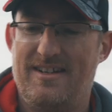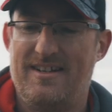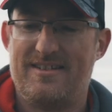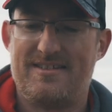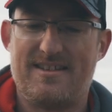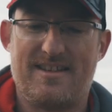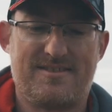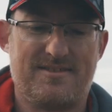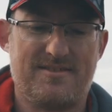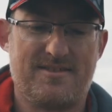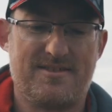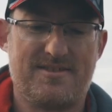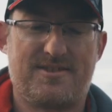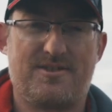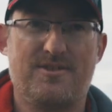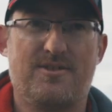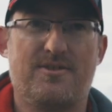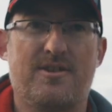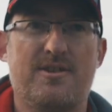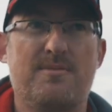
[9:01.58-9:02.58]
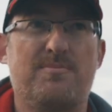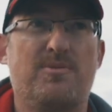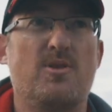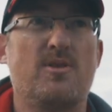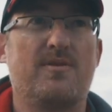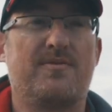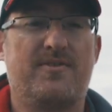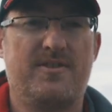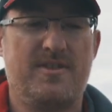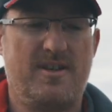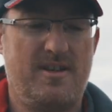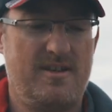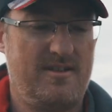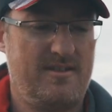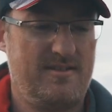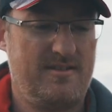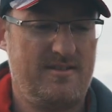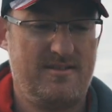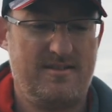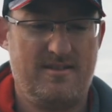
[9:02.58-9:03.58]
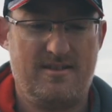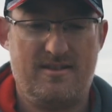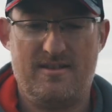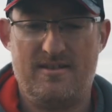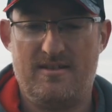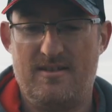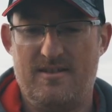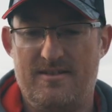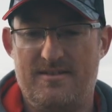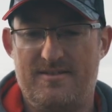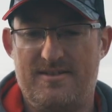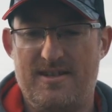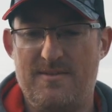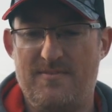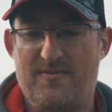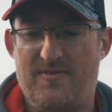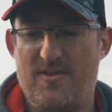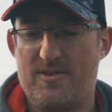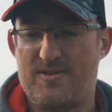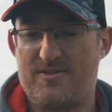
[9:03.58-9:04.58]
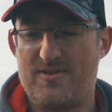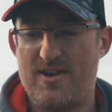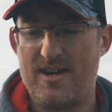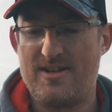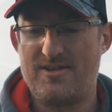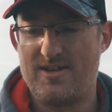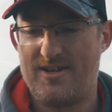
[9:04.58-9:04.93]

So that's another score on the board for Team Fox Rage.